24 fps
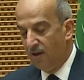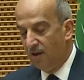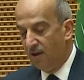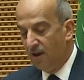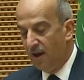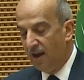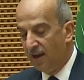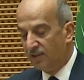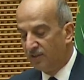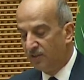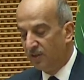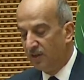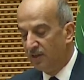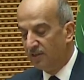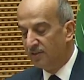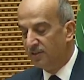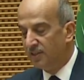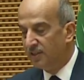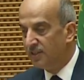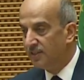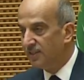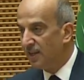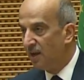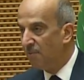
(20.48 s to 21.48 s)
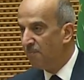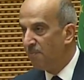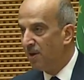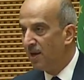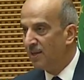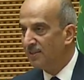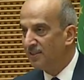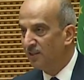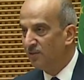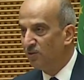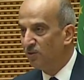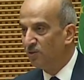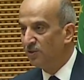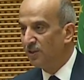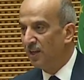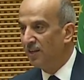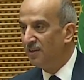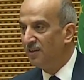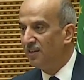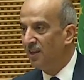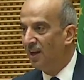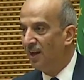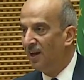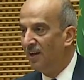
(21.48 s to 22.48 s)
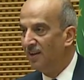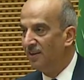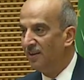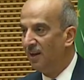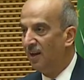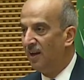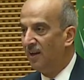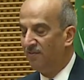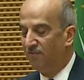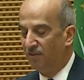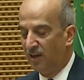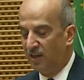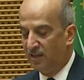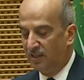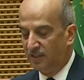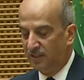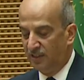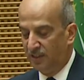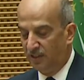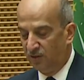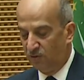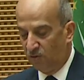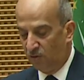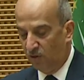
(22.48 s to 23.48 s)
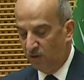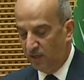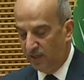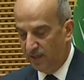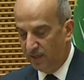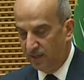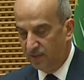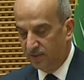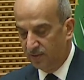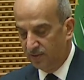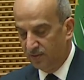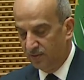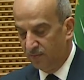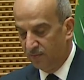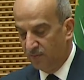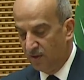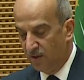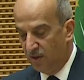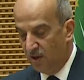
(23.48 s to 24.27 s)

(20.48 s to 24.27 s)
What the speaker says: Excellencies, ambassadors, and very dear colleagues,